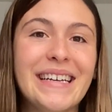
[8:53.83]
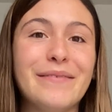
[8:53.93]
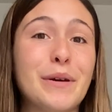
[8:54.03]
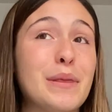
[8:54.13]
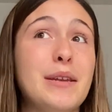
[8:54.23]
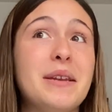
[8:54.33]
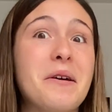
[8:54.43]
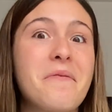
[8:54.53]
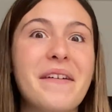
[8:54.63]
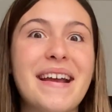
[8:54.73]
with
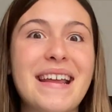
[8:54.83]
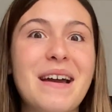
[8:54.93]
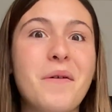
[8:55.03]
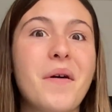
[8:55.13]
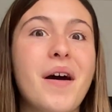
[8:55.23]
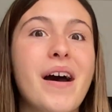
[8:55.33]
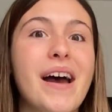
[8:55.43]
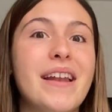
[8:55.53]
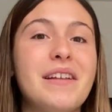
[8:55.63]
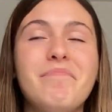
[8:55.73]
no radio
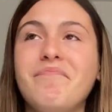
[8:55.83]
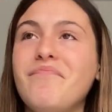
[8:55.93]
on,